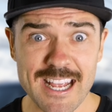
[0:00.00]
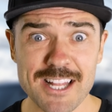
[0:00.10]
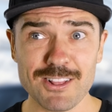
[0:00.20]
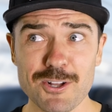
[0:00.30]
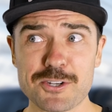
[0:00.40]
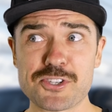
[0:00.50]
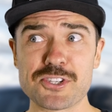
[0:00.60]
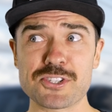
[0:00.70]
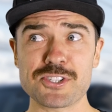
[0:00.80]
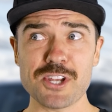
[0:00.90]
It looks
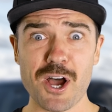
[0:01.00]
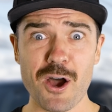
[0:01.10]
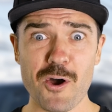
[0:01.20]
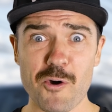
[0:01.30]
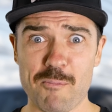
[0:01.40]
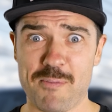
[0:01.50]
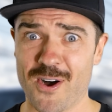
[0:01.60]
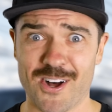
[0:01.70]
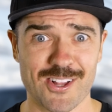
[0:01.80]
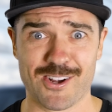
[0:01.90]
so
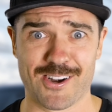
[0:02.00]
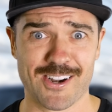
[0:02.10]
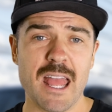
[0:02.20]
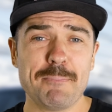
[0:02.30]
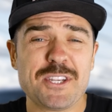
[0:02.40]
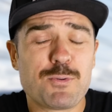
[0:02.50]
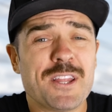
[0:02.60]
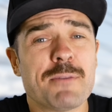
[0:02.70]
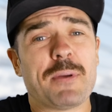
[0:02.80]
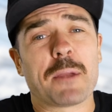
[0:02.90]
baller. And
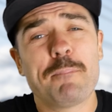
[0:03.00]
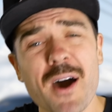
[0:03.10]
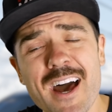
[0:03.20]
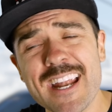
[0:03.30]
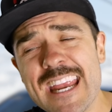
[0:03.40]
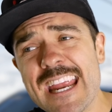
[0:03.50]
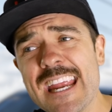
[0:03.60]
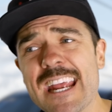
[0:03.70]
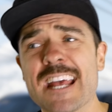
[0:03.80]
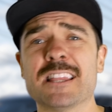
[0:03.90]
between the big
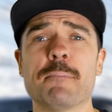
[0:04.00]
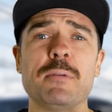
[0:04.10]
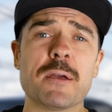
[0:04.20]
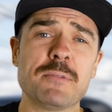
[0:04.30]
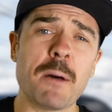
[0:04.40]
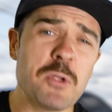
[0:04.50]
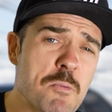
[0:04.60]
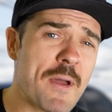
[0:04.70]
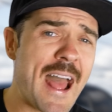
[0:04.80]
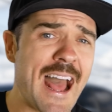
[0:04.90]
body and the B M
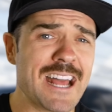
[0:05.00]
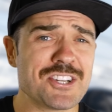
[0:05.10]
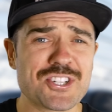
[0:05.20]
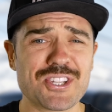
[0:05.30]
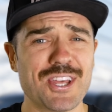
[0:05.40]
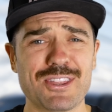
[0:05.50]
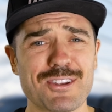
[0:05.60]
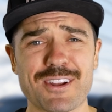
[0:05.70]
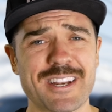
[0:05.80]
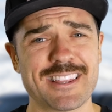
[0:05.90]
W badge,
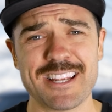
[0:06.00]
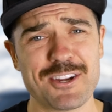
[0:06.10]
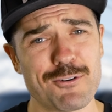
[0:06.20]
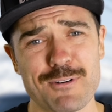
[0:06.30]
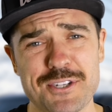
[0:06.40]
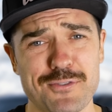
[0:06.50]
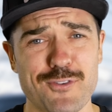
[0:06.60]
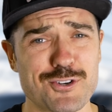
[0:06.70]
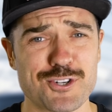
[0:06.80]
they're gonna think you're rich for